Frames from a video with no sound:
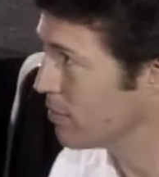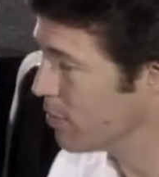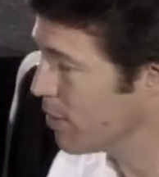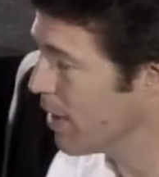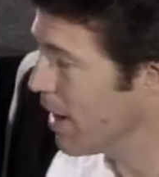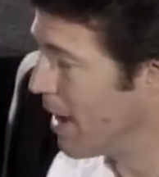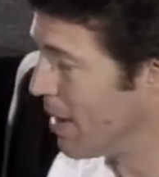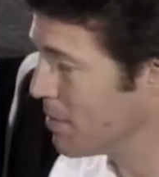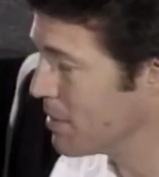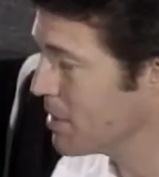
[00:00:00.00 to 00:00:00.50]

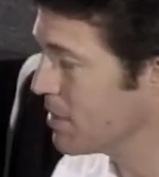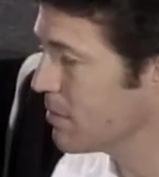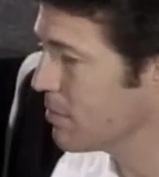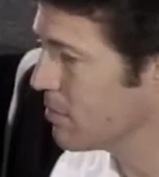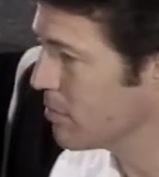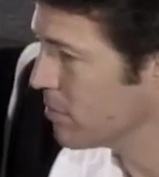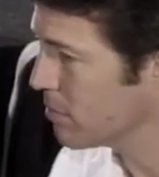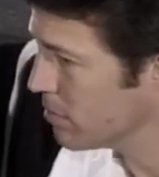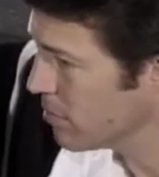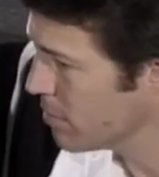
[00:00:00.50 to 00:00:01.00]
perhaps
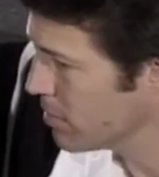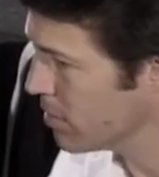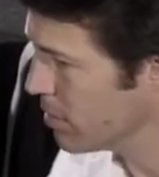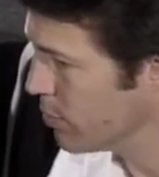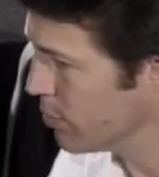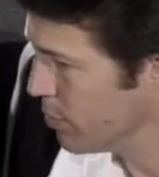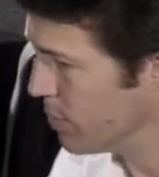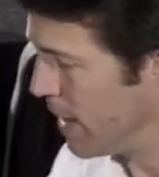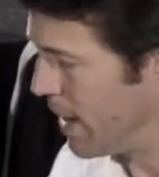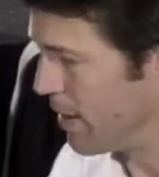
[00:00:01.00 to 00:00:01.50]
mm -hmm.
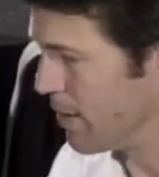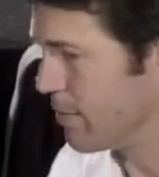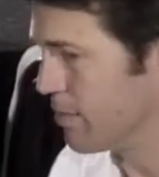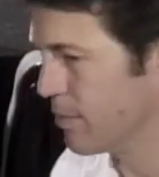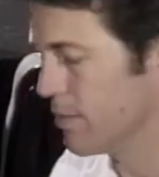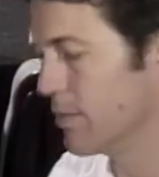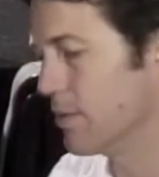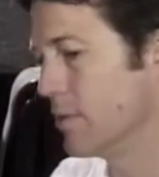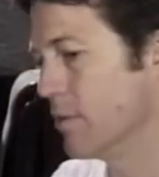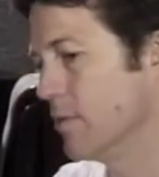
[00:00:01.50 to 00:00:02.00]
back
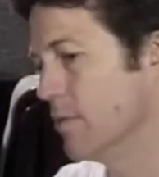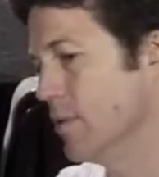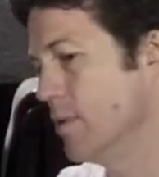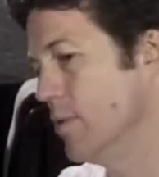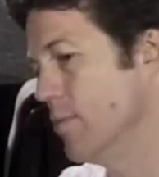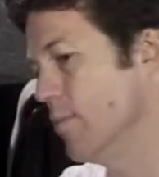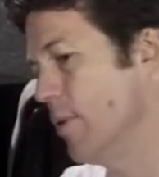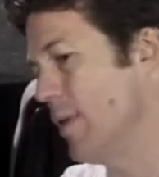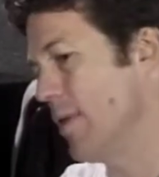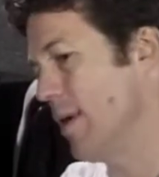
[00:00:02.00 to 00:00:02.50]

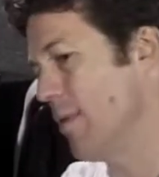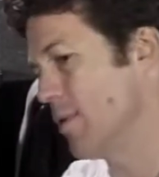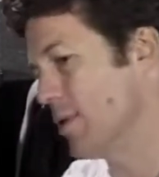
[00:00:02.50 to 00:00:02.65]
when they